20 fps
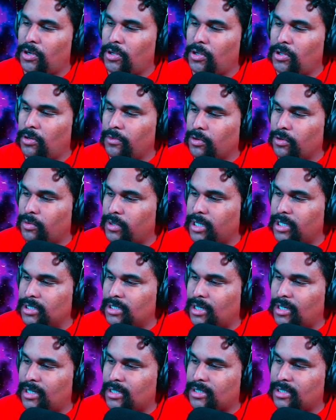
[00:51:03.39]
over when I
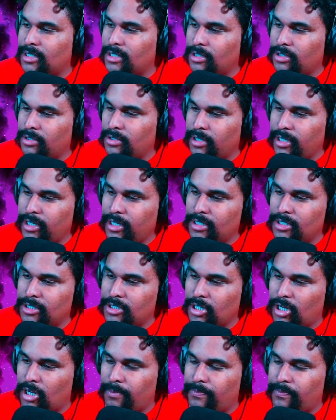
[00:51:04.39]
tossed in a little hand
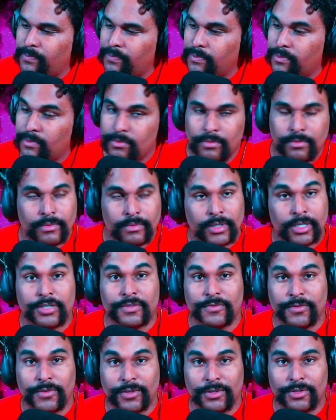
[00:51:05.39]
job. His
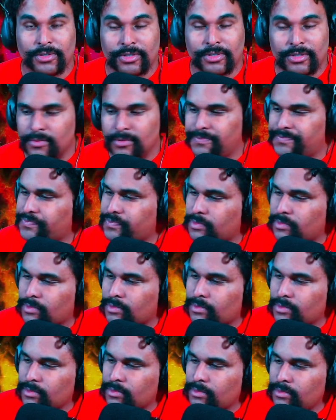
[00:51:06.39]
first.
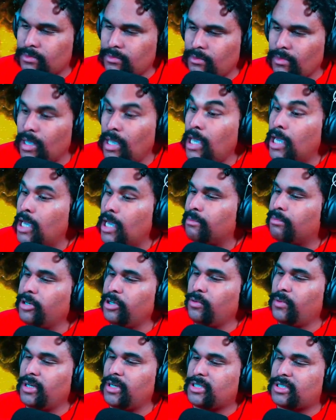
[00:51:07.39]
Pretty
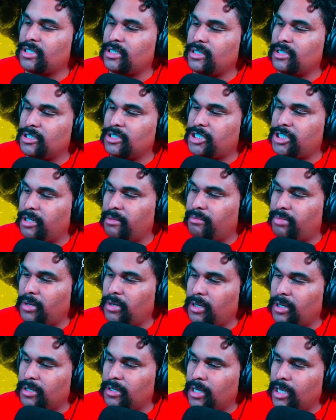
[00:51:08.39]
wasted on the
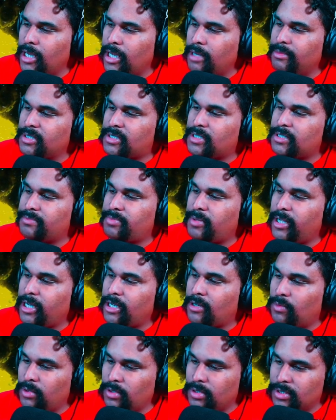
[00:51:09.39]
champagne, Mrs.
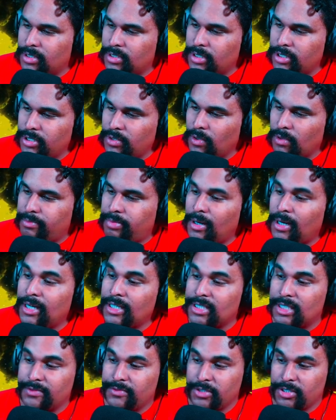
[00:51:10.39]
Blackwoods, you are
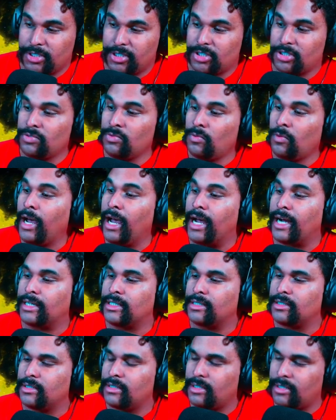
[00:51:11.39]
positively
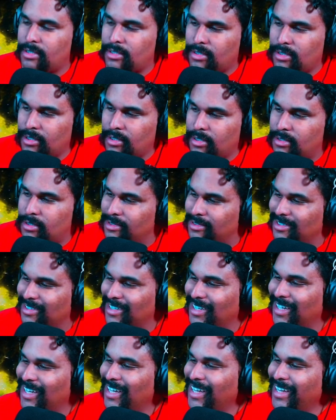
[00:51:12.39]
swacked, he said.
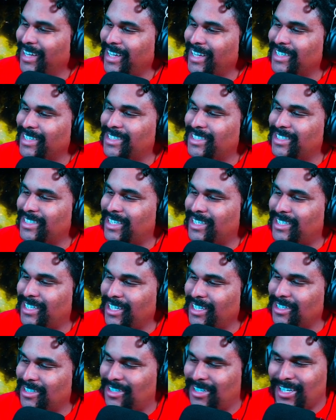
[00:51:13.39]
It didn't
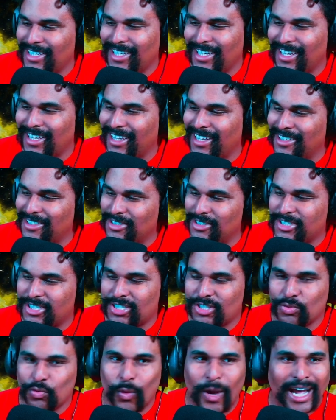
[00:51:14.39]
take. I like that.
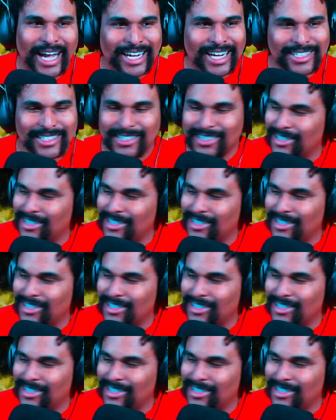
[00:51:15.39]
Swacked.